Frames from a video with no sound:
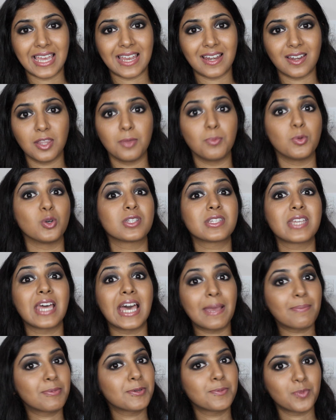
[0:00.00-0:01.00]
and the most
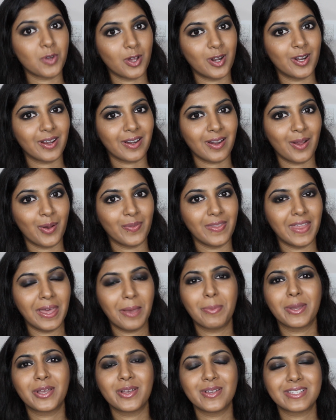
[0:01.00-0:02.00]
hyped product out
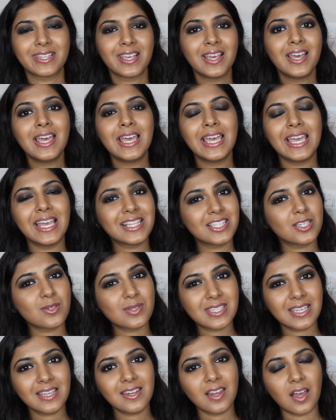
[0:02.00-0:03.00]
there, because it's your
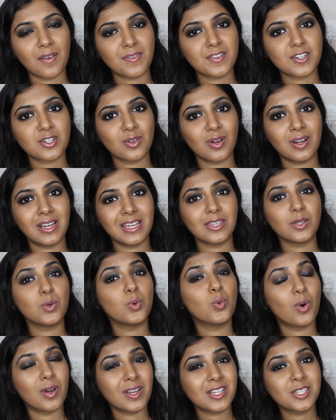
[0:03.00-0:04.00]
skin after all and you
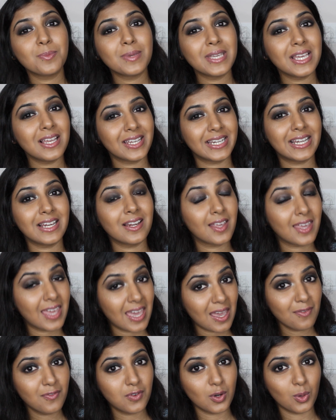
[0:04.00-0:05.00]
want to be a little
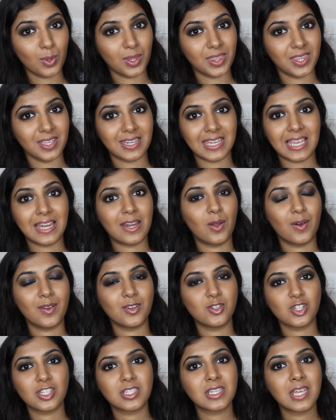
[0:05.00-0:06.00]
careful with it and
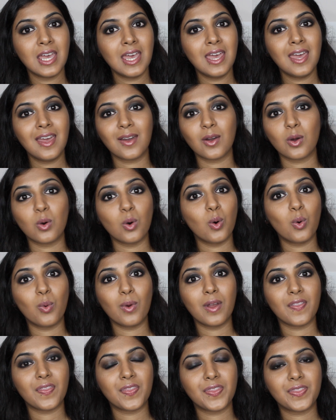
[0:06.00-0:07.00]
not just go
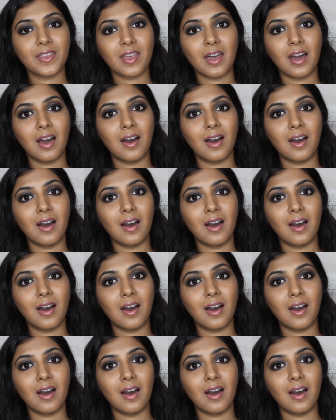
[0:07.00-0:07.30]
with